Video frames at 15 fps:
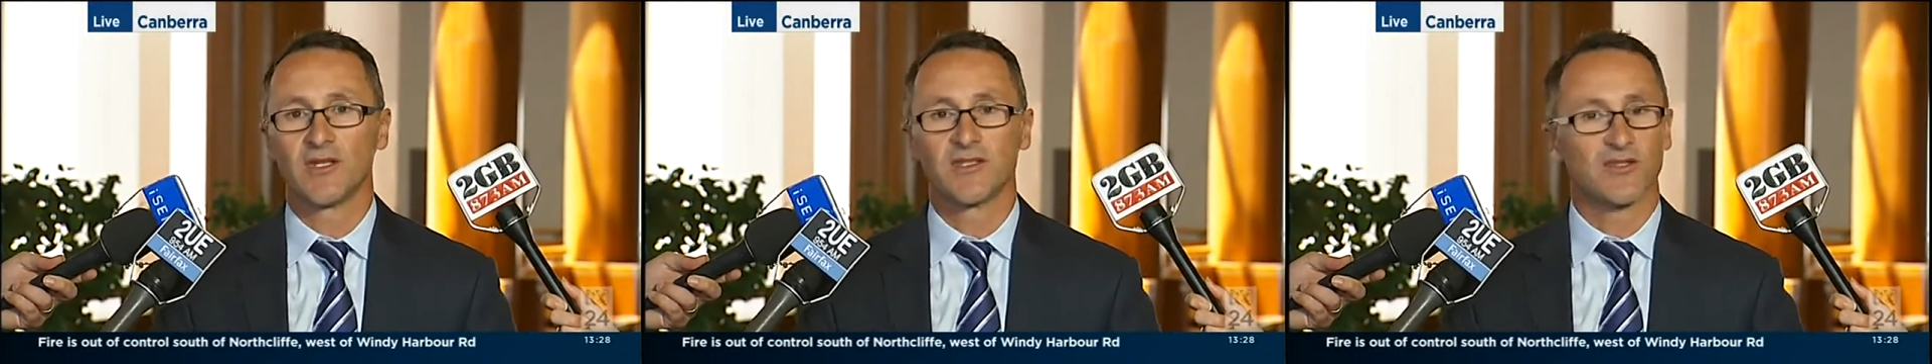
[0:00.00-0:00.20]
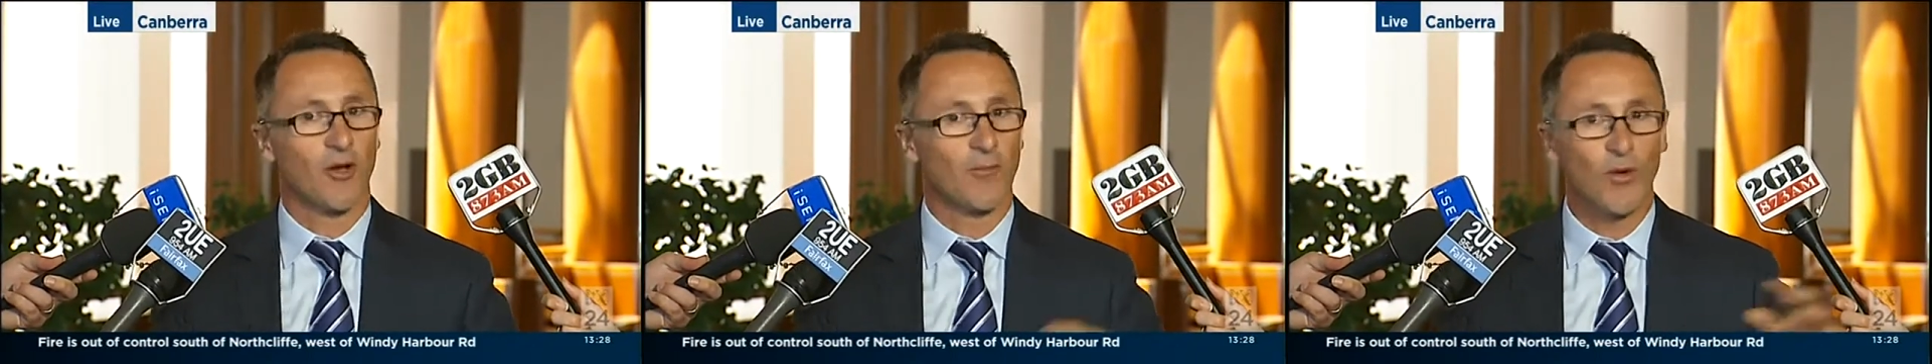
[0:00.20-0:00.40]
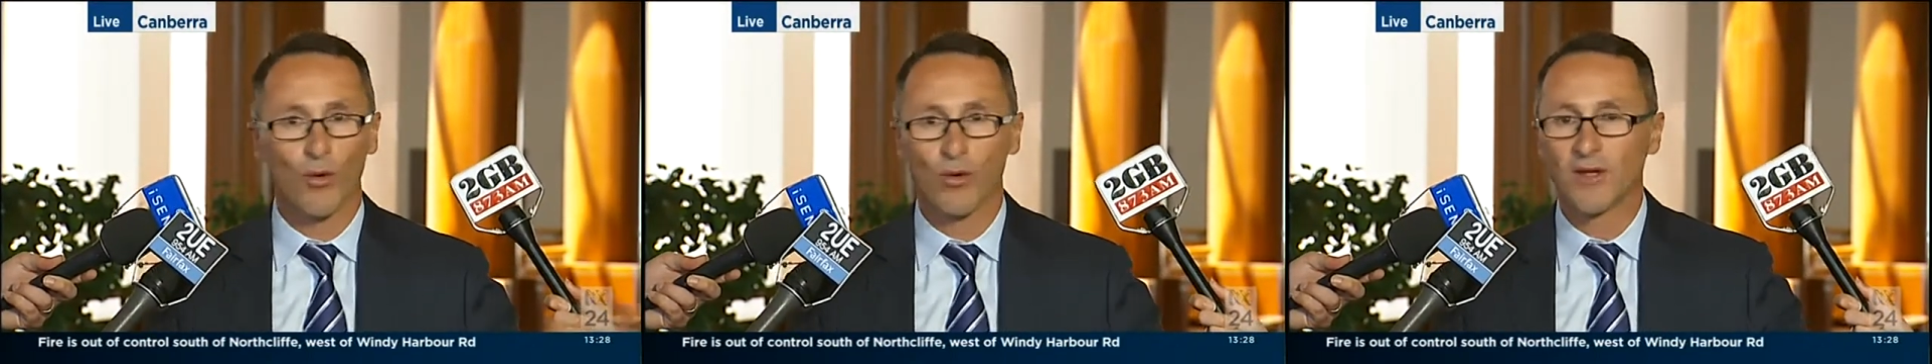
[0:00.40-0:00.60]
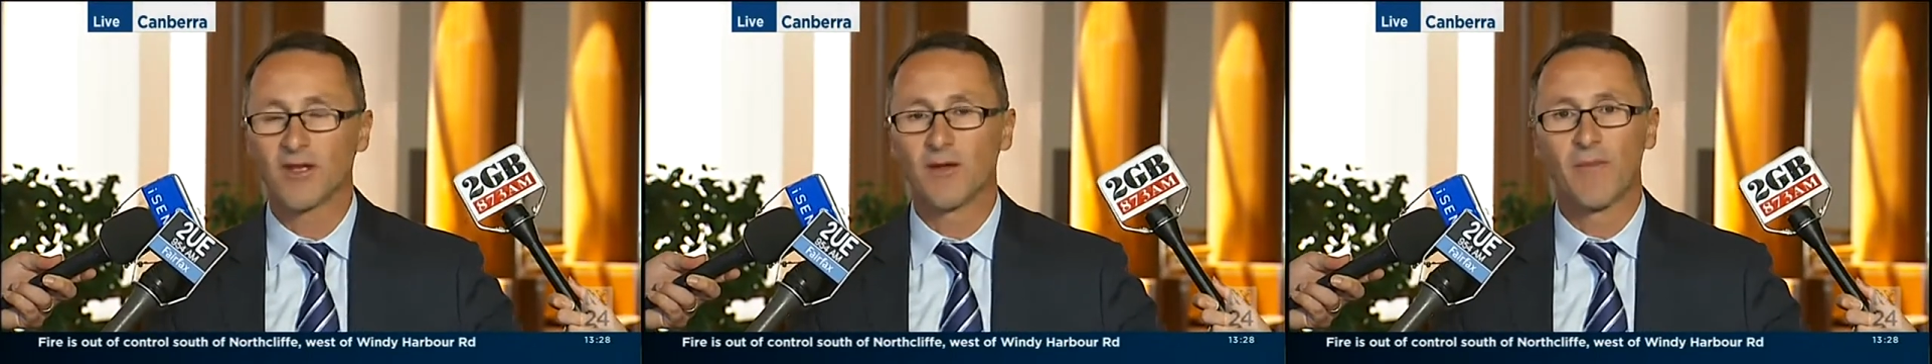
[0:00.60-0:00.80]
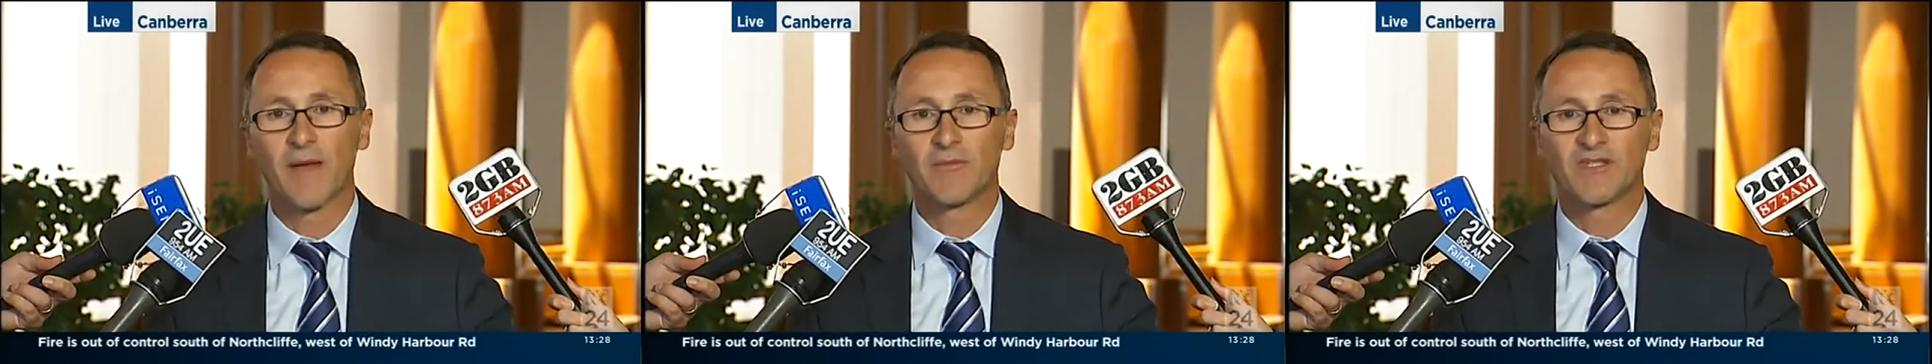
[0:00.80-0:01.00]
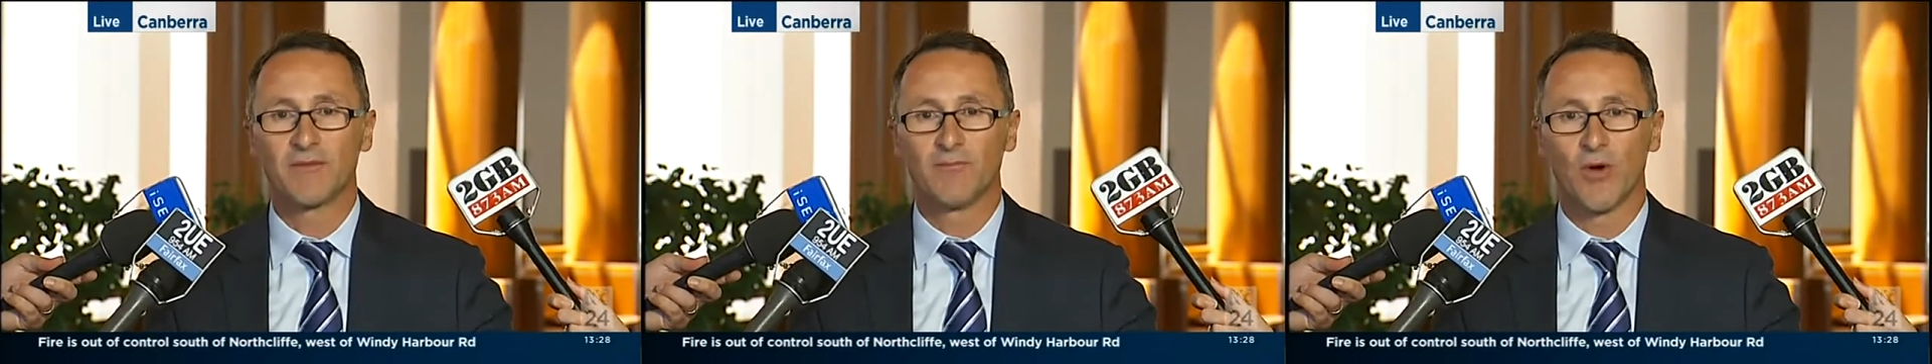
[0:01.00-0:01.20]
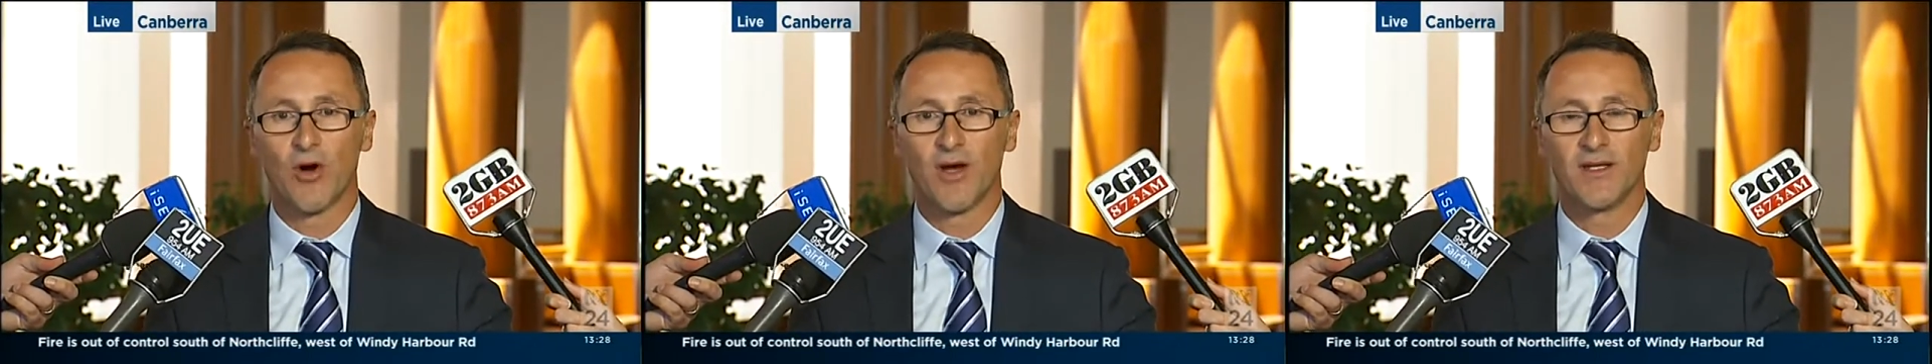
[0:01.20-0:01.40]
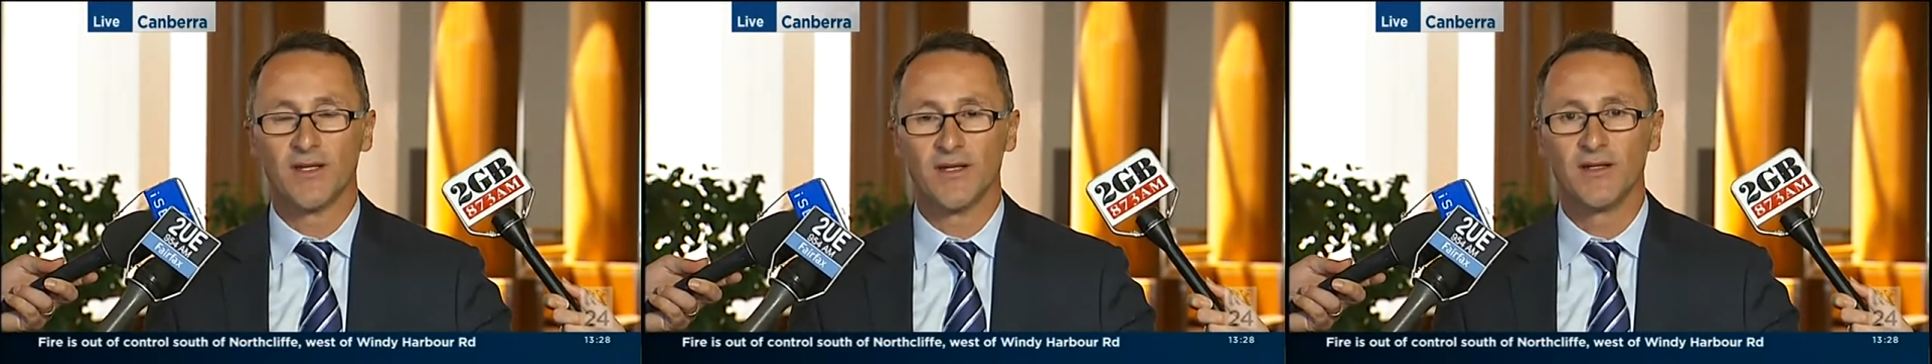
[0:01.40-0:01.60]
Stop calling them
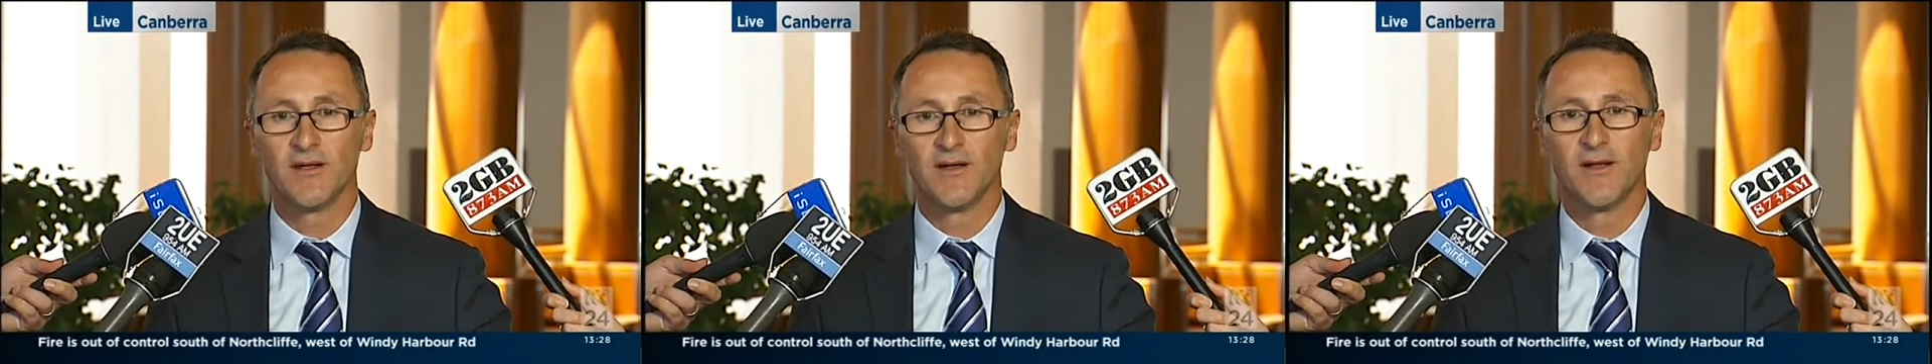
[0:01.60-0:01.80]
absent-minded.